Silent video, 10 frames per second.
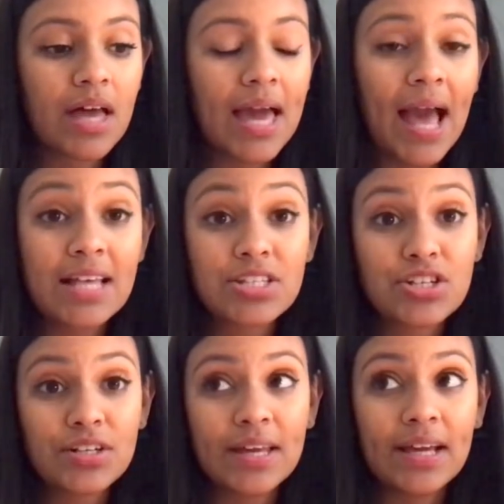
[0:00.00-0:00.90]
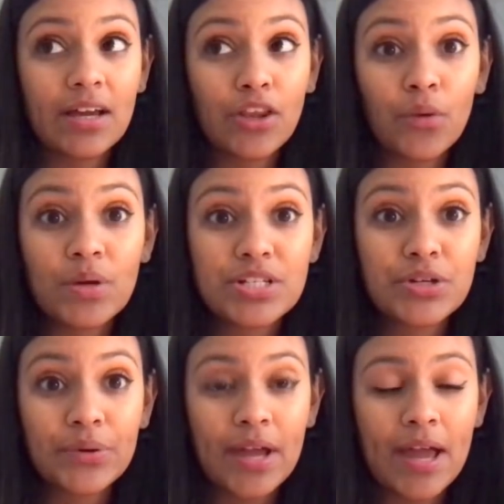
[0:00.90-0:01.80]
asked her, like, you know, what
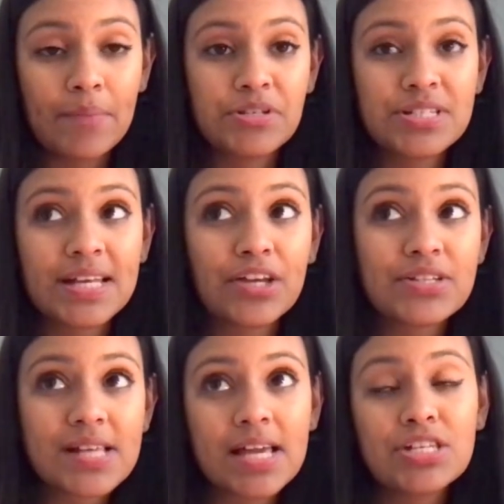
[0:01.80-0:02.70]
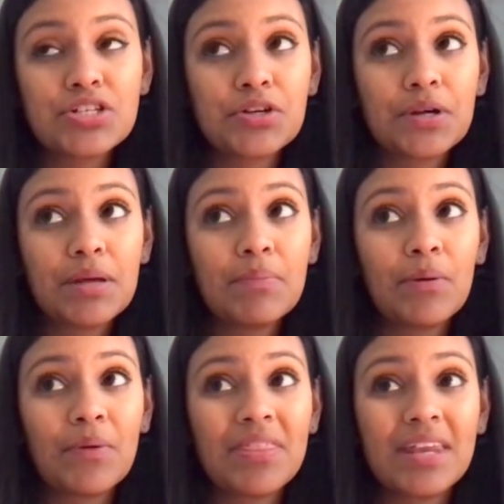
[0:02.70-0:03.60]
degree I am. She's like, your 2nd degree,
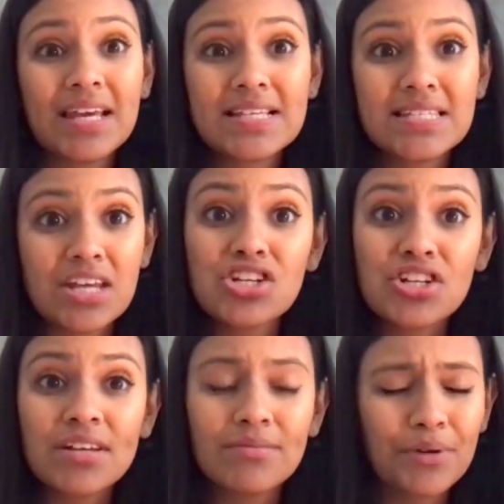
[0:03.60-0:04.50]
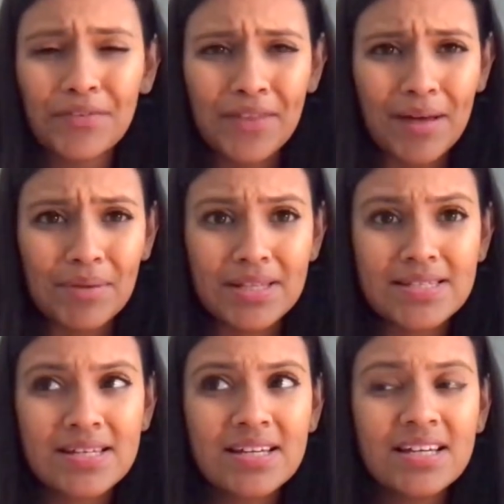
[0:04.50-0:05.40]
but with an extension, whatever that means.
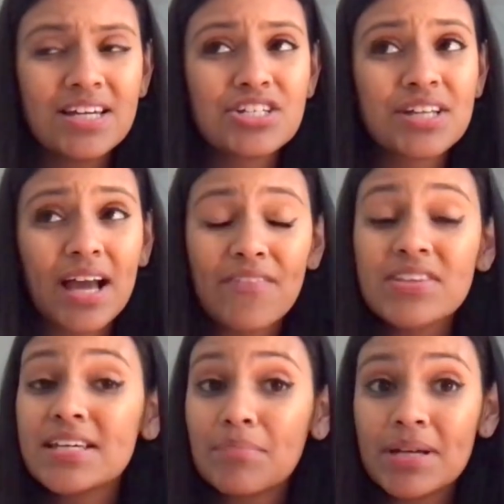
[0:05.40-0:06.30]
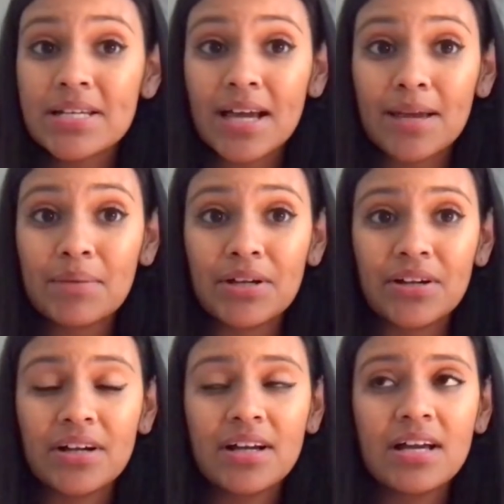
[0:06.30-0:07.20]
She's like, I have to take my time
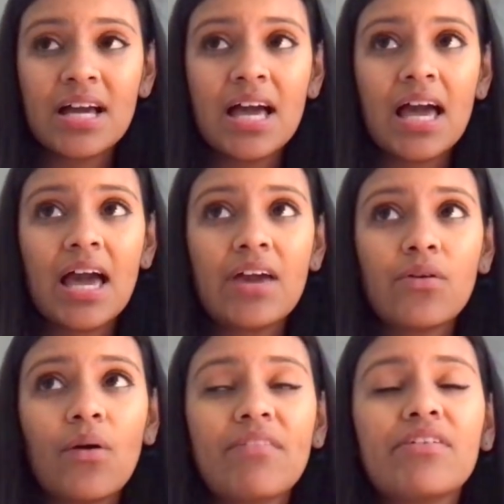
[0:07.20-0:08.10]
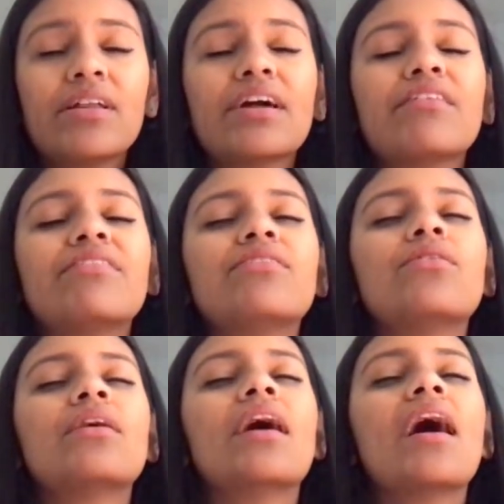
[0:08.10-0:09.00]
here. And oh, I felt like
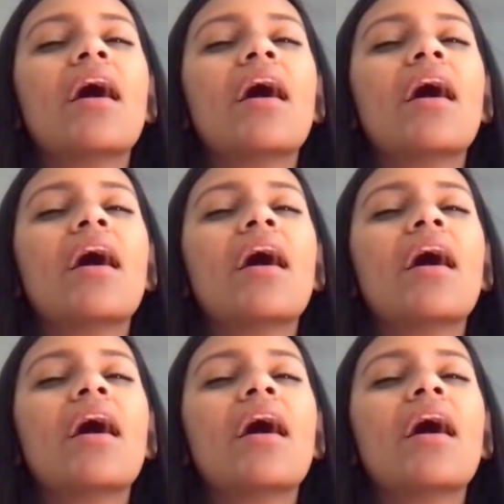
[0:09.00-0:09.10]
forever.